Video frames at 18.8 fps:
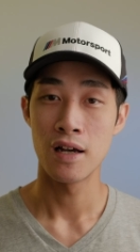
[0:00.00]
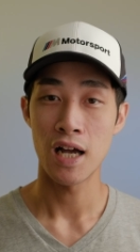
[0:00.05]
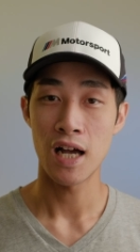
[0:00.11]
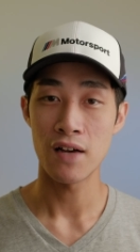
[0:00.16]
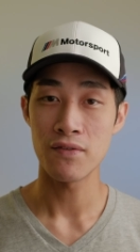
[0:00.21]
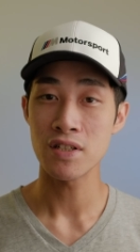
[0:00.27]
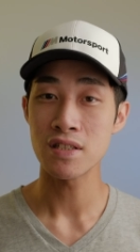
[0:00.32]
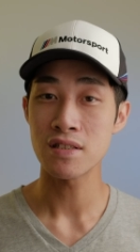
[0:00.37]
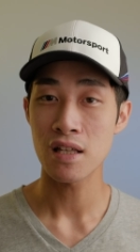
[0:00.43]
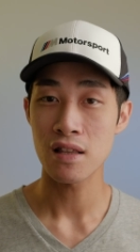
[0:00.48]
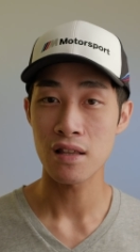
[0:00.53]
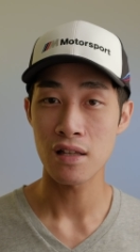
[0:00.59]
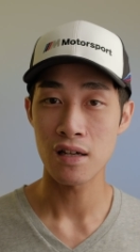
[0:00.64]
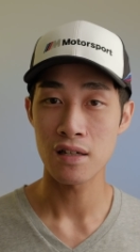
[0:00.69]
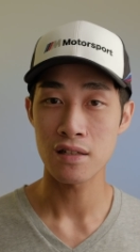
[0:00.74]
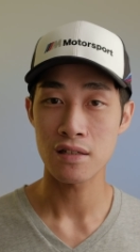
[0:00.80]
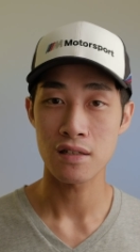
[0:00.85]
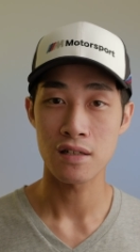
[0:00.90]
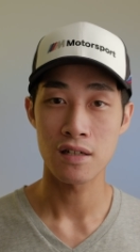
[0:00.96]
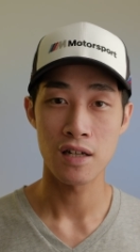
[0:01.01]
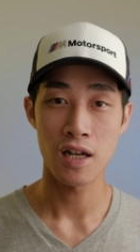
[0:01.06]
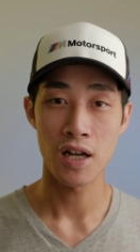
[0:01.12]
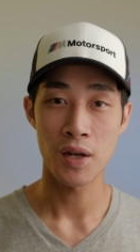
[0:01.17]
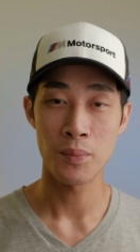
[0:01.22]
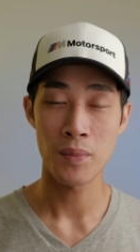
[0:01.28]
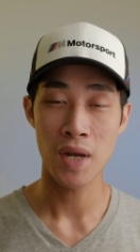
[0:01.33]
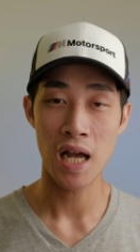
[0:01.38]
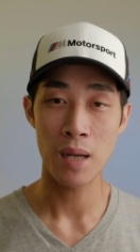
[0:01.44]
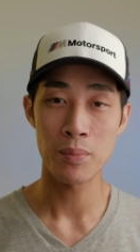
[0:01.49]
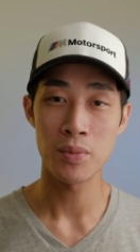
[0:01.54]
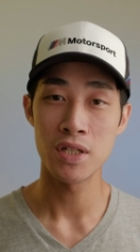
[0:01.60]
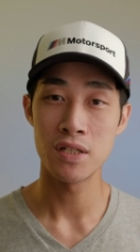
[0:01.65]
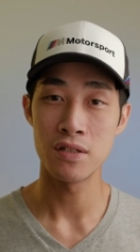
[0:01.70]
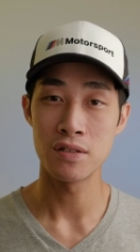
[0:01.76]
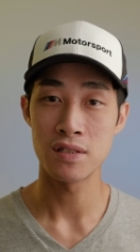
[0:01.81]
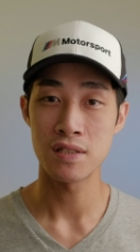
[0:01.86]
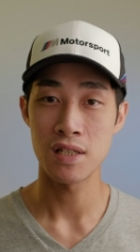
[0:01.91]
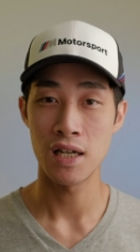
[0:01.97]
Having said that, I'm happy
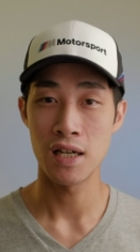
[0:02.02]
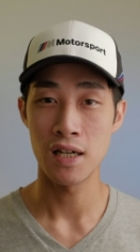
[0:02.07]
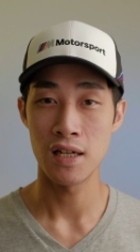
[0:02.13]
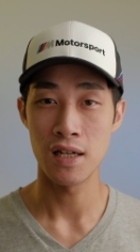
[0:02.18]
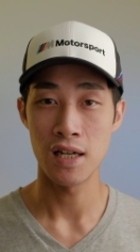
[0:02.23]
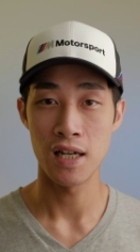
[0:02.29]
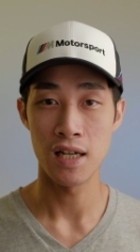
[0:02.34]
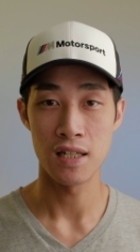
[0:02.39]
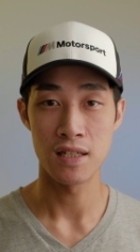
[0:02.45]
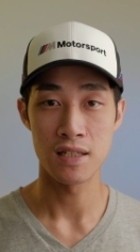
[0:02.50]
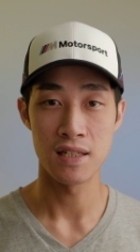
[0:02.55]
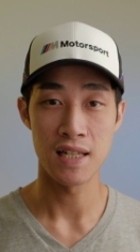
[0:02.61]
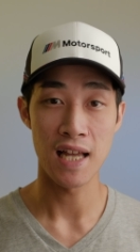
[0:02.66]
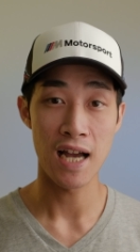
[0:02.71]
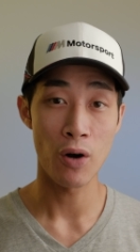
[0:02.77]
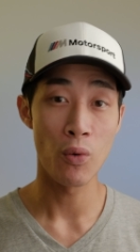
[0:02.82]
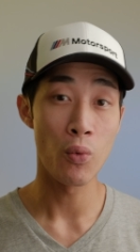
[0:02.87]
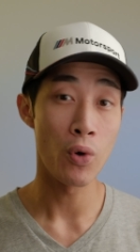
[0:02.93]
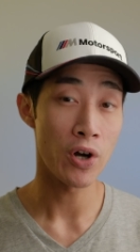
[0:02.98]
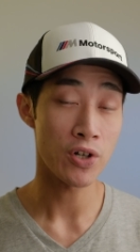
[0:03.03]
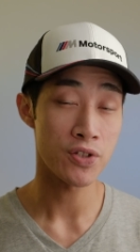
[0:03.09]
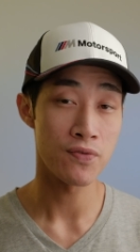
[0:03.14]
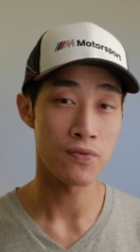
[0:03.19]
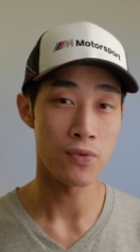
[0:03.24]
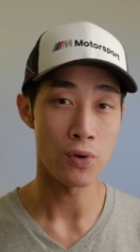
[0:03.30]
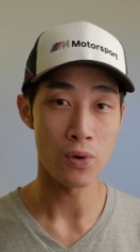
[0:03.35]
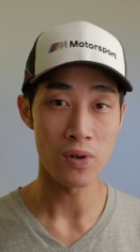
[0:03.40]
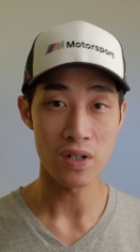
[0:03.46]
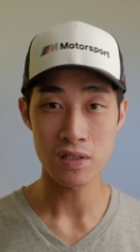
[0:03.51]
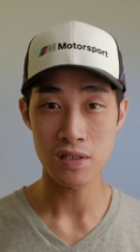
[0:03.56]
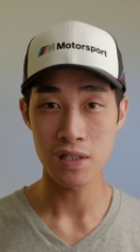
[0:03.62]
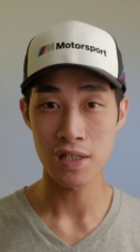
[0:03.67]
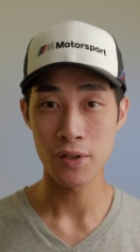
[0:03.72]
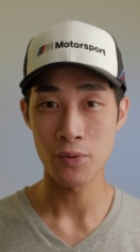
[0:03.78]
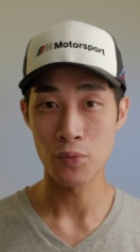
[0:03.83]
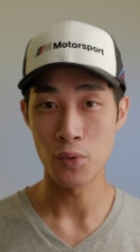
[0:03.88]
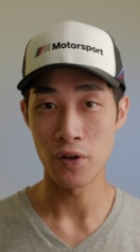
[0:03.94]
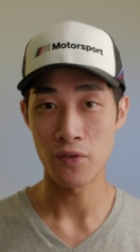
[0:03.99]
to say it now works
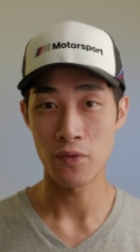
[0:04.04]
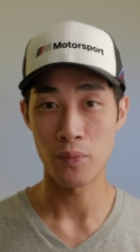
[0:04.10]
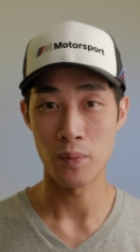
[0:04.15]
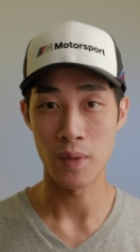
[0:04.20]
flawlessly with